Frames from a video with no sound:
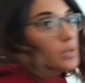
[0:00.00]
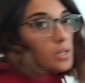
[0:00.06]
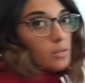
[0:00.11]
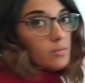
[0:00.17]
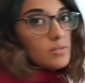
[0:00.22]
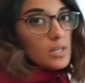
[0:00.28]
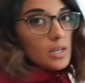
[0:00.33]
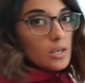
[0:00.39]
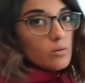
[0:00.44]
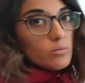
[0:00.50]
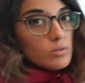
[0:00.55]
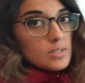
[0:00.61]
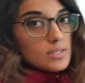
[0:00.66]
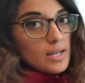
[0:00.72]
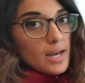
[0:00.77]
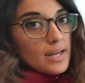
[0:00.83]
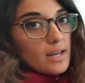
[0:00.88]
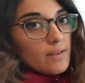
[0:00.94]
use equal
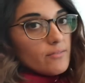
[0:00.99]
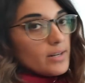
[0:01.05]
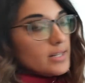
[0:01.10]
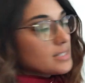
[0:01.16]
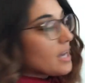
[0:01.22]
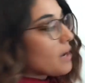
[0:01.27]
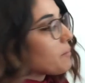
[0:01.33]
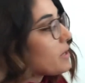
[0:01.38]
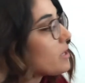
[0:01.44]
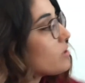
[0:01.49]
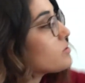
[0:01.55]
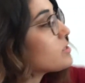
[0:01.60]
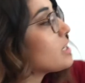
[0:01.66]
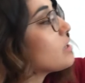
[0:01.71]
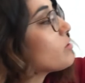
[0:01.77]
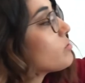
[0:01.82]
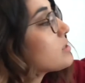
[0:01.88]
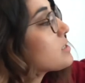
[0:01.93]
sign every time. I
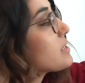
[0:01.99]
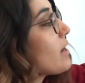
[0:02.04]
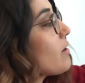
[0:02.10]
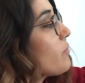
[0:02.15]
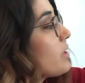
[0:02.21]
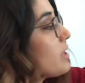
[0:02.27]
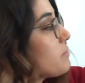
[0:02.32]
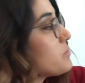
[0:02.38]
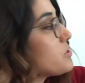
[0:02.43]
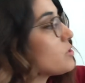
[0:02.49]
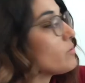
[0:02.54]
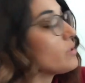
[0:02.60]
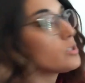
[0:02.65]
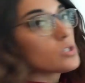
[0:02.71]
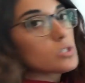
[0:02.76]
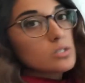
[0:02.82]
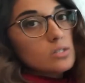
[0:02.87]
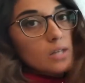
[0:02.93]
use equal sign when I'm
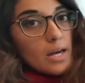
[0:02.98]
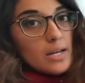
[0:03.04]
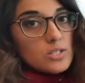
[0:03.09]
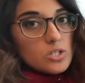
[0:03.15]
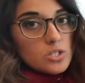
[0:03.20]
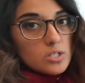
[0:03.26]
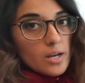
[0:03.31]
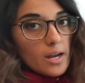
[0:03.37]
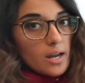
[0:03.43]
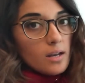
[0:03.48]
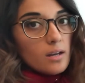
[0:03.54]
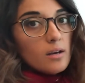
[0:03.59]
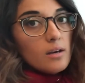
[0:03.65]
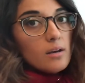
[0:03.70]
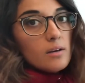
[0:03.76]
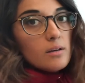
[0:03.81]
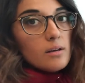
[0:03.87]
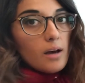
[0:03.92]
doing just that straight
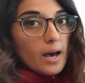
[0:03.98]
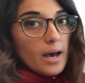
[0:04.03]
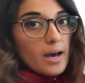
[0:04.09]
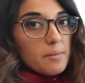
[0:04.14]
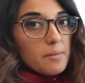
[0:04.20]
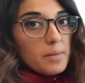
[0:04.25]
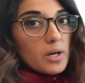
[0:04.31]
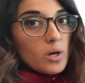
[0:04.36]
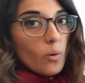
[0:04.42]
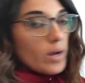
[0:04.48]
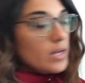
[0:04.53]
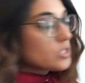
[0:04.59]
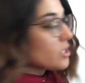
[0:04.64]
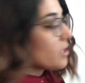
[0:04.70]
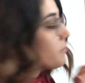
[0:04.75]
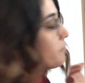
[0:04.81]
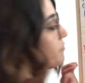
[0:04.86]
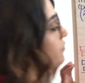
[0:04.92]

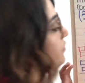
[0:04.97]
equation.